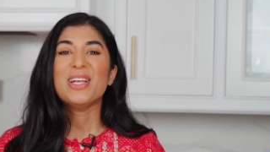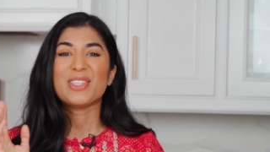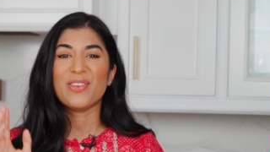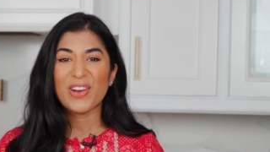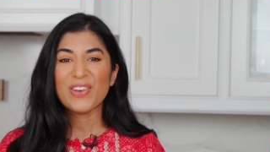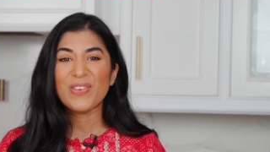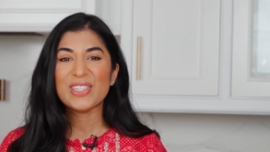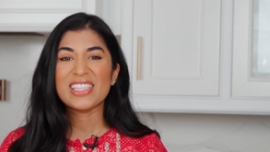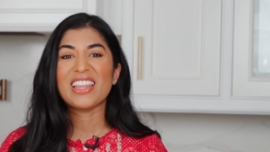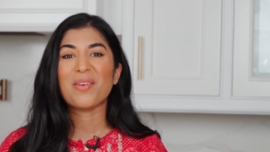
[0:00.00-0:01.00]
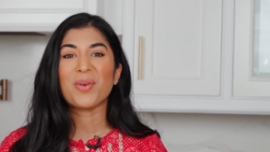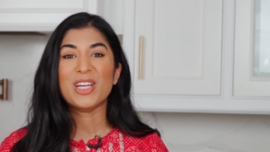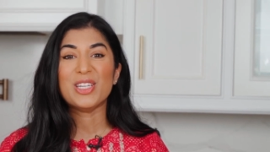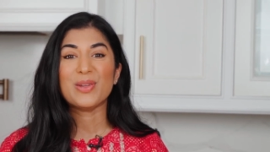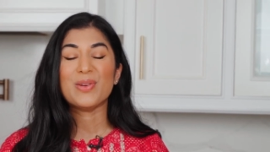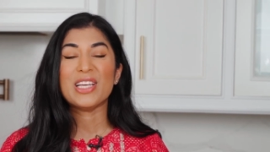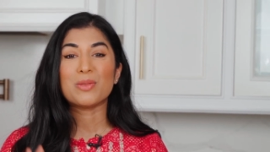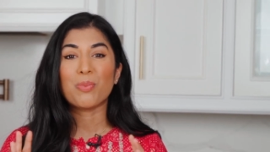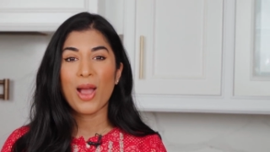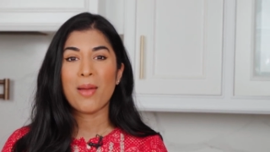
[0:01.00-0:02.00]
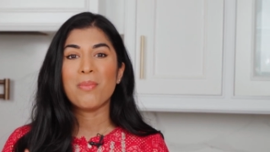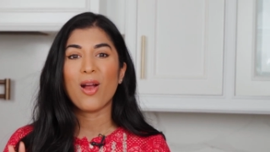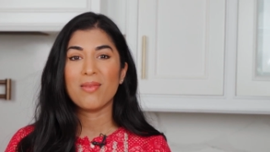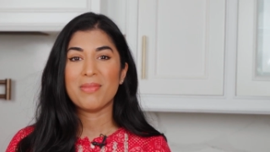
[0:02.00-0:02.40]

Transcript: So the very first thing that we're gonna do is prep our